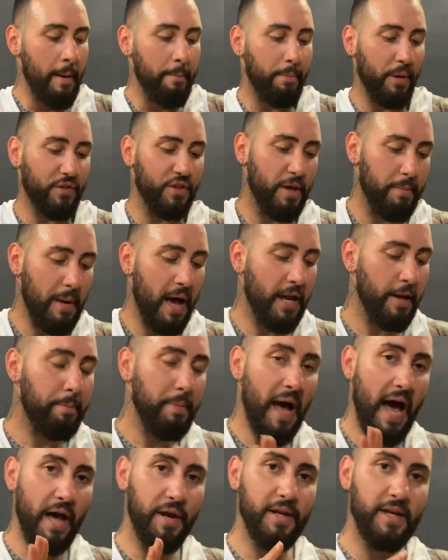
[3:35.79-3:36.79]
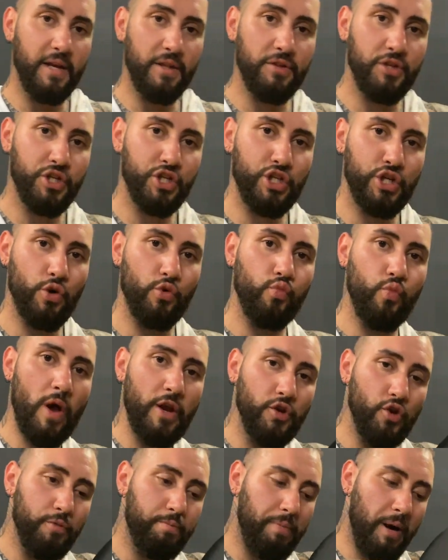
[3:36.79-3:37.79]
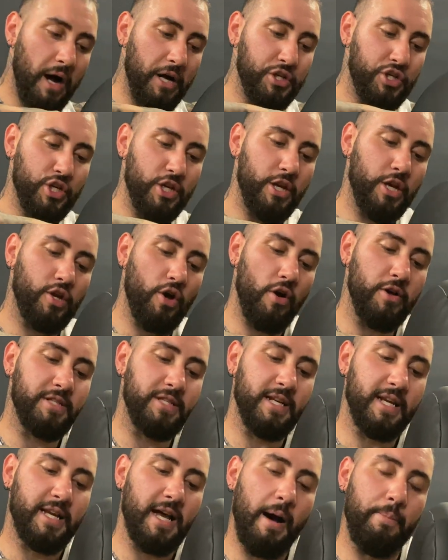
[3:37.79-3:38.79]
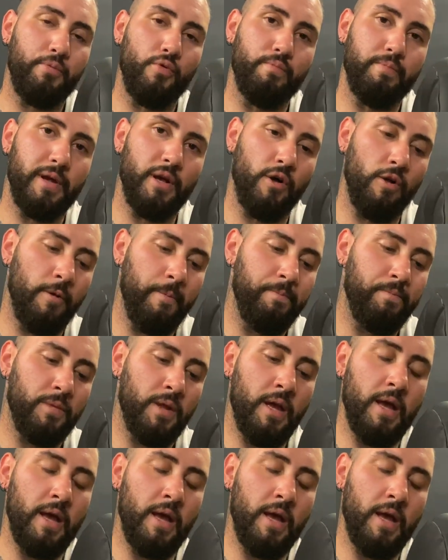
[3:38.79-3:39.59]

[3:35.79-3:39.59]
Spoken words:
but the amount of padding in the shield, when you punch it, it goes in a couple mil